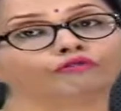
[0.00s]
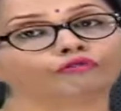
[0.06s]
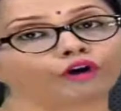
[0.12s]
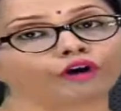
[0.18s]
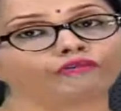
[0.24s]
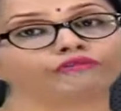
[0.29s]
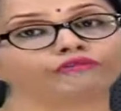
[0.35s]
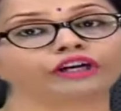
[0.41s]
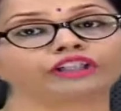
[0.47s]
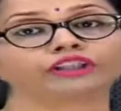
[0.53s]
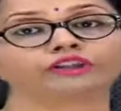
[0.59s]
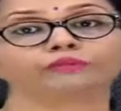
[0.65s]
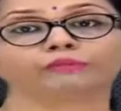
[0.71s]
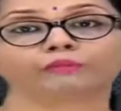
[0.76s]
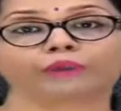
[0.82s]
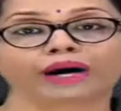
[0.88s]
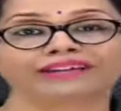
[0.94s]
from
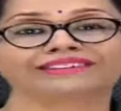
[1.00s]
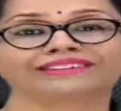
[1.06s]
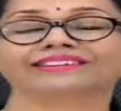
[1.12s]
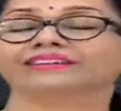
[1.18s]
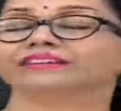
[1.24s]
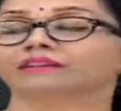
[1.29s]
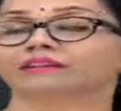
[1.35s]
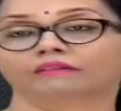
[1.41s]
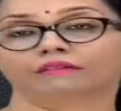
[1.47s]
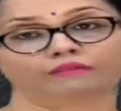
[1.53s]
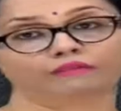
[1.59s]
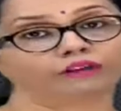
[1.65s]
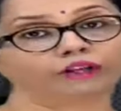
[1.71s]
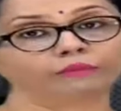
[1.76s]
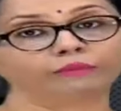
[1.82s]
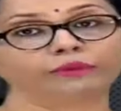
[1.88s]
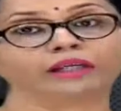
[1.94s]
which pus
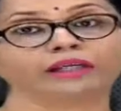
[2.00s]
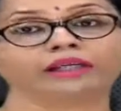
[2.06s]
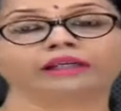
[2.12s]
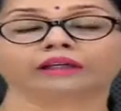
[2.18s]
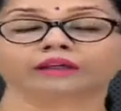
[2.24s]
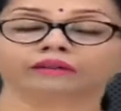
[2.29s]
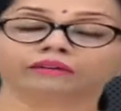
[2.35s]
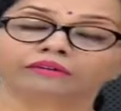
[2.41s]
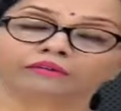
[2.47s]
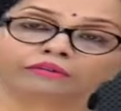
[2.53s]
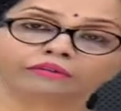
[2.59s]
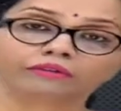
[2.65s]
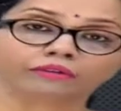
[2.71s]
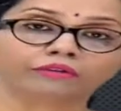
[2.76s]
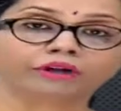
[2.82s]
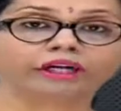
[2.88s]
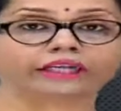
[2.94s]
will be
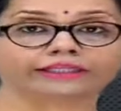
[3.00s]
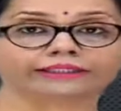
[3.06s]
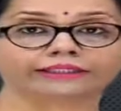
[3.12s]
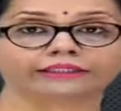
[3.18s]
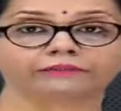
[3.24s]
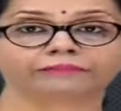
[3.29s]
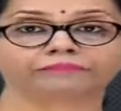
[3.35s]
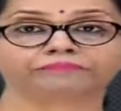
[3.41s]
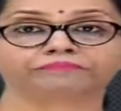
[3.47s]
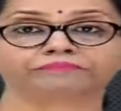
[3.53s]
released.